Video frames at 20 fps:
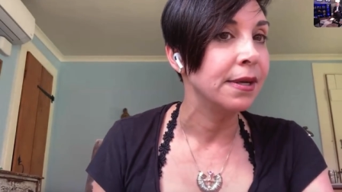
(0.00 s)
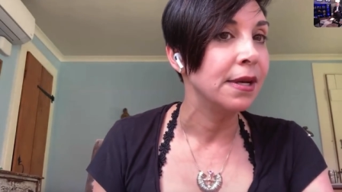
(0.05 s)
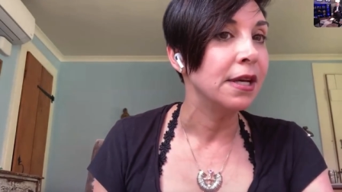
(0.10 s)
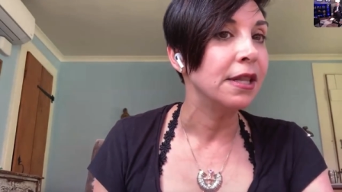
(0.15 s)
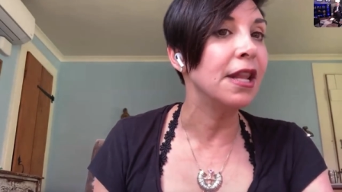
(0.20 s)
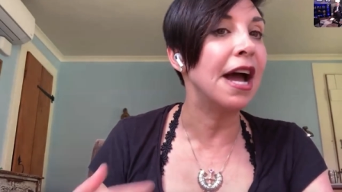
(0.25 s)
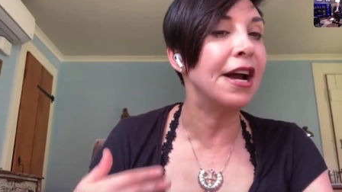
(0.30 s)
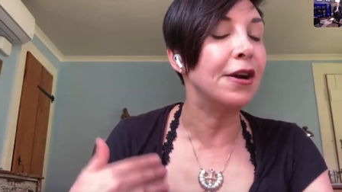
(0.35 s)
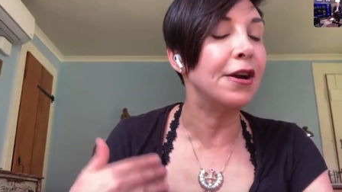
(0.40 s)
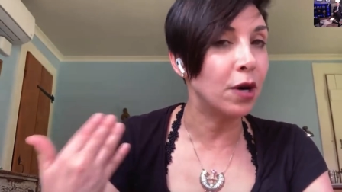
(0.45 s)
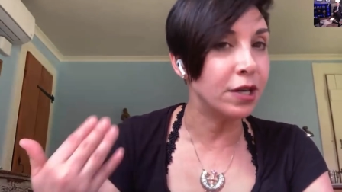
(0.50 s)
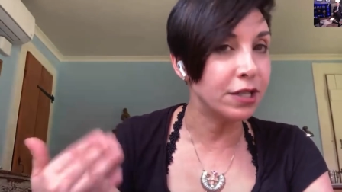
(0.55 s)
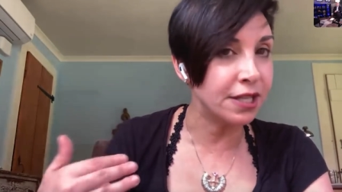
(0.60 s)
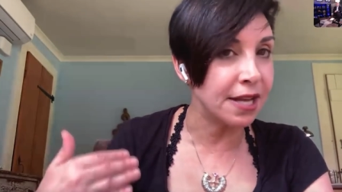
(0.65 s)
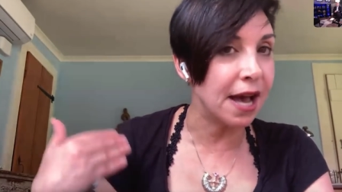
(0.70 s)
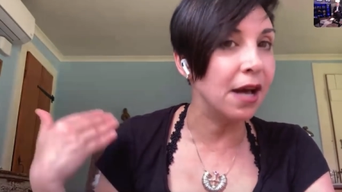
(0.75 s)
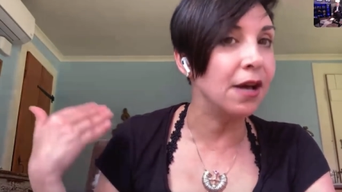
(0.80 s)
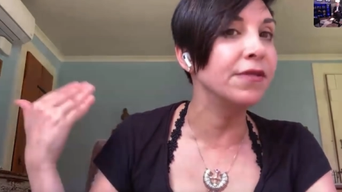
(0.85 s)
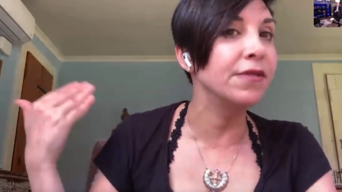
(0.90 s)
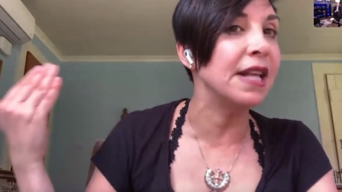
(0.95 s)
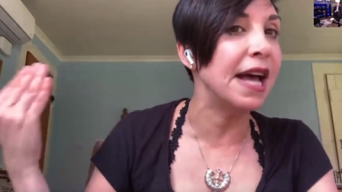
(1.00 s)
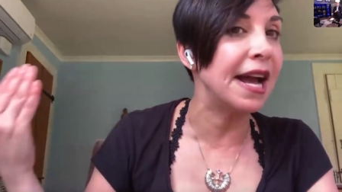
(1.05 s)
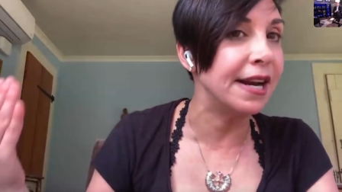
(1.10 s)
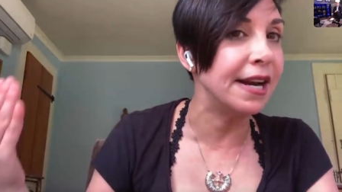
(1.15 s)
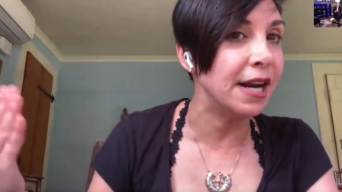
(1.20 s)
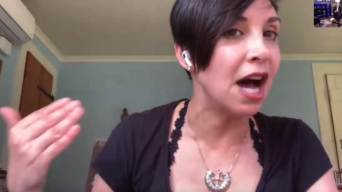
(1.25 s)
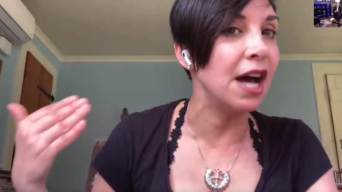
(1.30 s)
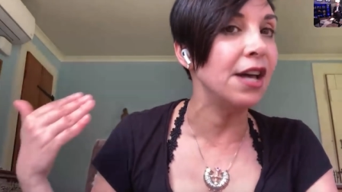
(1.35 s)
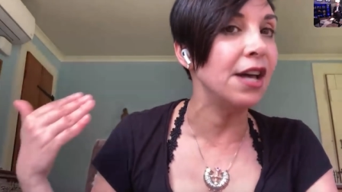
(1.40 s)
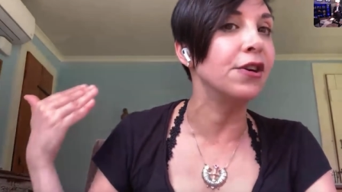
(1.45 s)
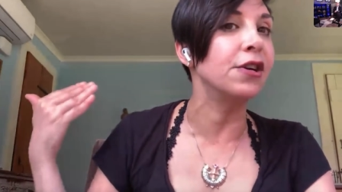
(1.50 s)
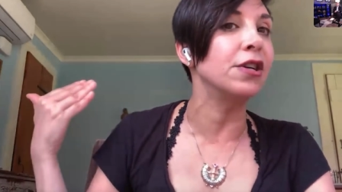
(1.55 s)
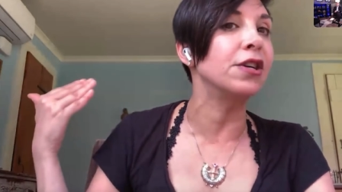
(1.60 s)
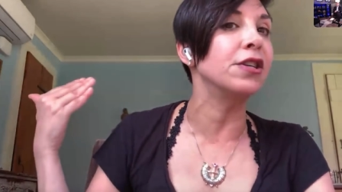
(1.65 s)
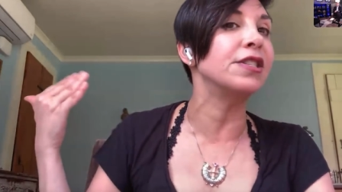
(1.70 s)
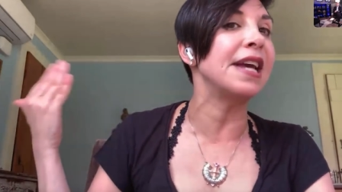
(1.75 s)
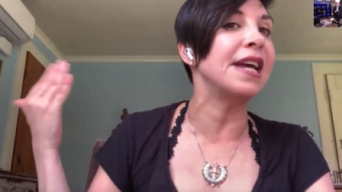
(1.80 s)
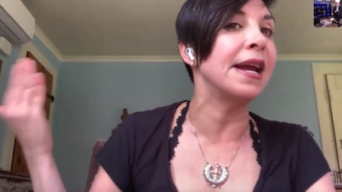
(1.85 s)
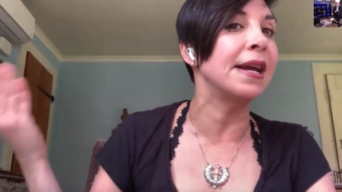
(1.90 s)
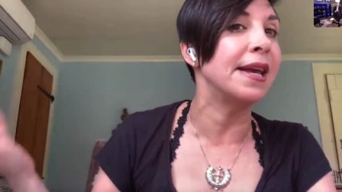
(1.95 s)
lie to ourselves, lie to
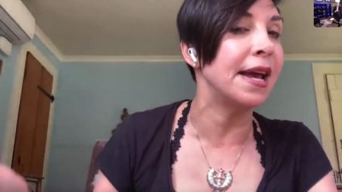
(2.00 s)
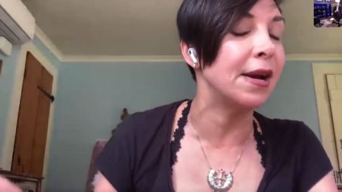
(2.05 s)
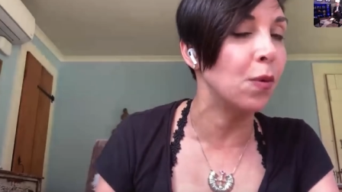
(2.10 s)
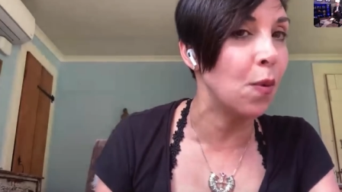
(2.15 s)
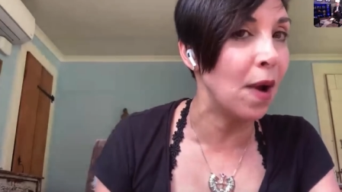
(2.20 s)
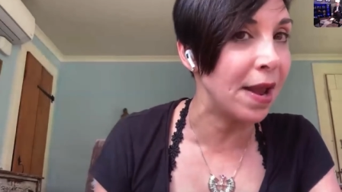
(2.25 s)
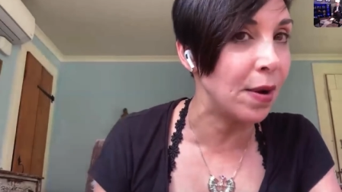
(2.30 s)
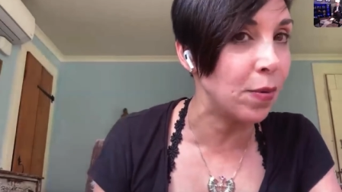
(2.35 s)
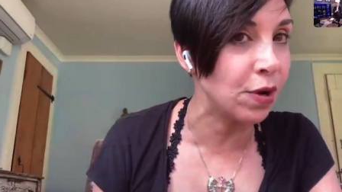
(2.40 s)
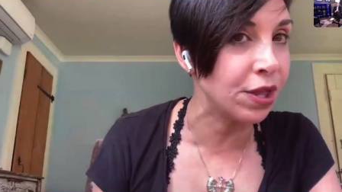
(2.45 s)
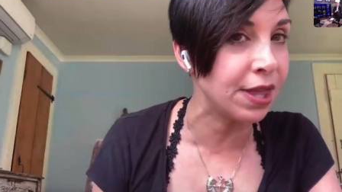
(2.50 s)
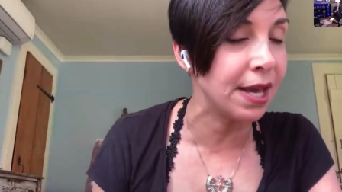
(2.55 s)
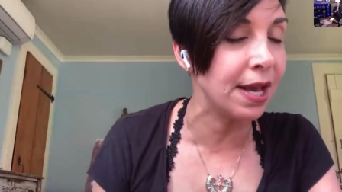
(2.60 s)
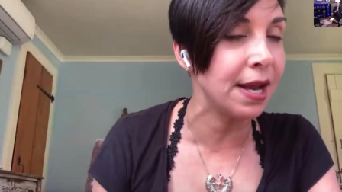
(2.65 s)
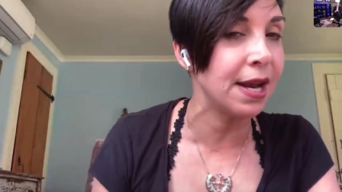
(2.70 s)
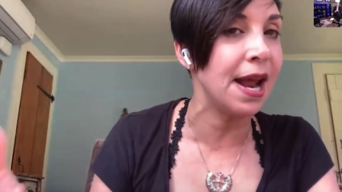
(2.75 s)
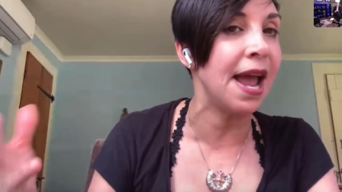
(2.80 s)
others, and get away with it.